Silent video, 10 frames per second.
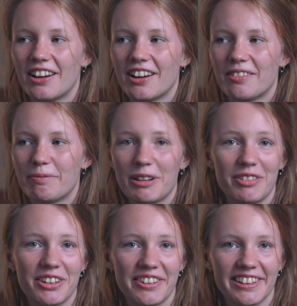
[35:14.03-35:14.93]

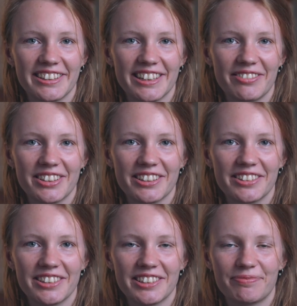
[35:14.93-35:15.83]
maybe during this
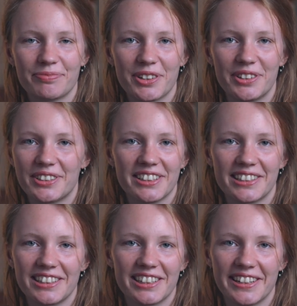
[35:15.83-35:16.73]
episode or
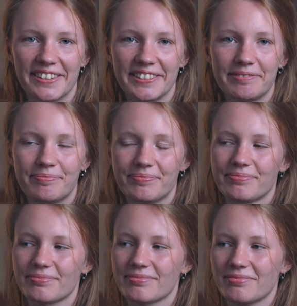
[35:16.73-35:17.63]
just in general.
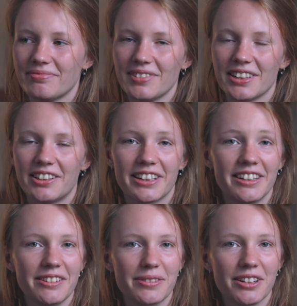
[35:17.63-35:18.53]
You
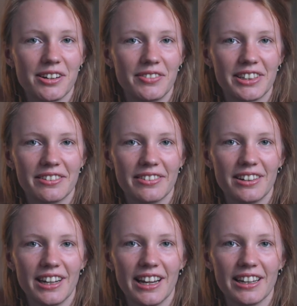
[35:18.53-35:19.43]
can leave a comment if you
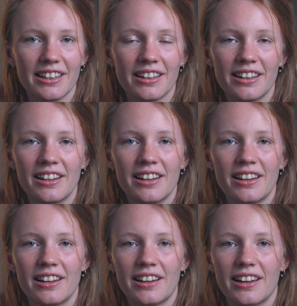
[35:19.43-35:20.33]
like,
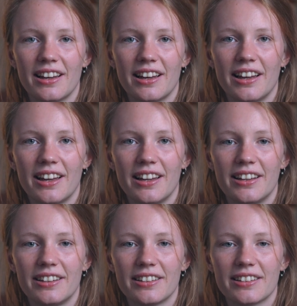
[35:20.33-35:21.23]

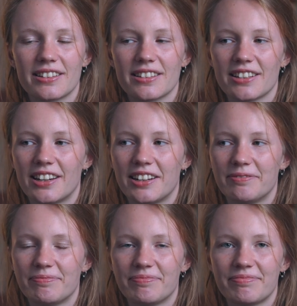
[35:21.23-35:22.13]
and
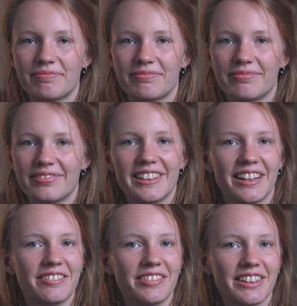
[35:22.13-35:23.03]

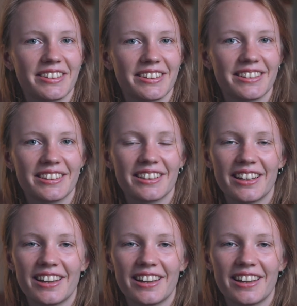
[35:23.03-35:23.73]
yeah, because